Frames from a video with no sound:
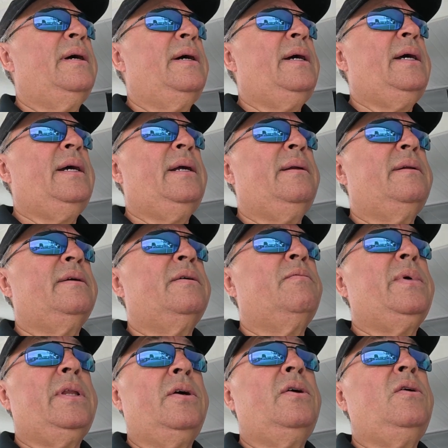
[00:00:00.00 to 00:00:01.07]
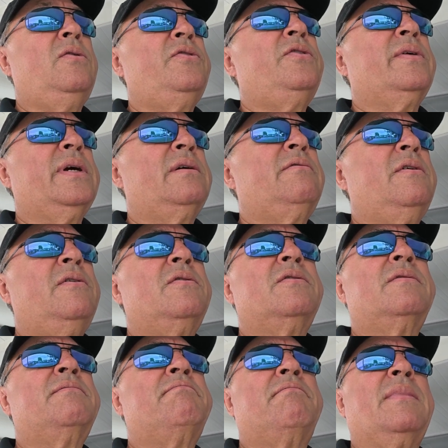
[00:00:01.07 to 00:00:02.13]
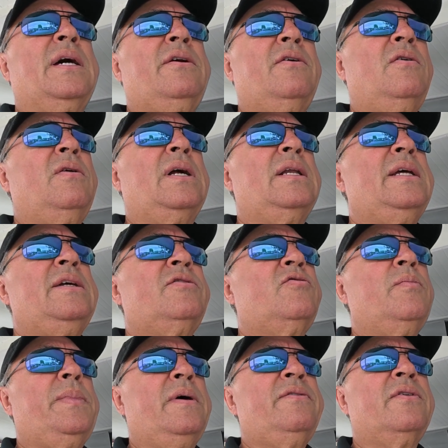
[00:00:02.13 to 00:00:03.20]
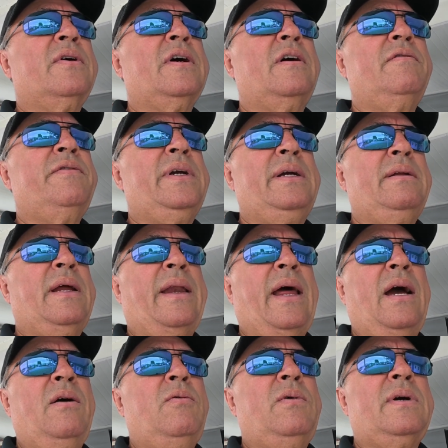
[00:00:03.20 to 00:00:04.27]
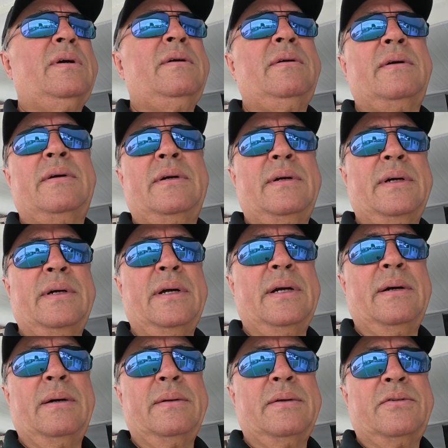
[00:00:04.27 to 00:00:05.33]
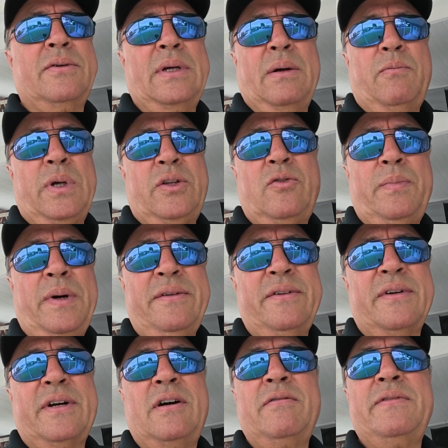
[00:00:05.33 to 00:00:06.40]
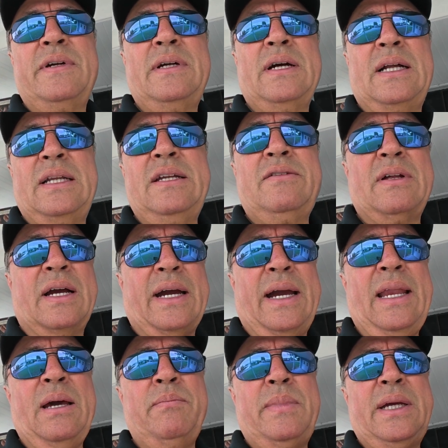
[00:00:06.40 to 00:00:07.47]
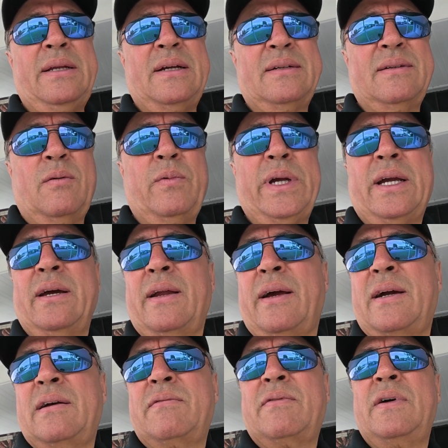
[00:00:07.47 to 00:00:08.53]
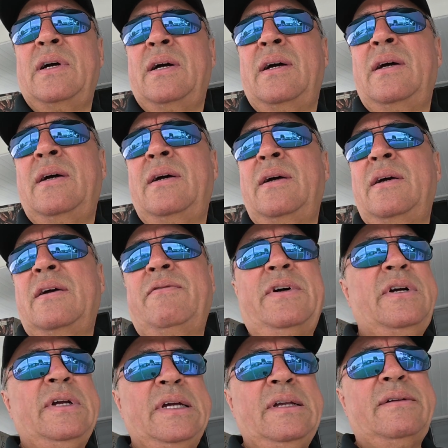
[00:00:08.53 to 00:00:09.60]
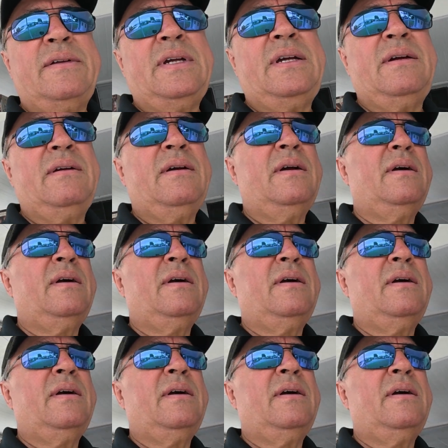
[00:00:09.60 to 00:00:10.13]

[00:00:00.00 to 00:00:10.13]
And with those, you can roast, I don't know, at least 2 pounds of coffee in an hour. And with 2 pounds of coffee, at least a guy like me, that's a week and a half. Very easy.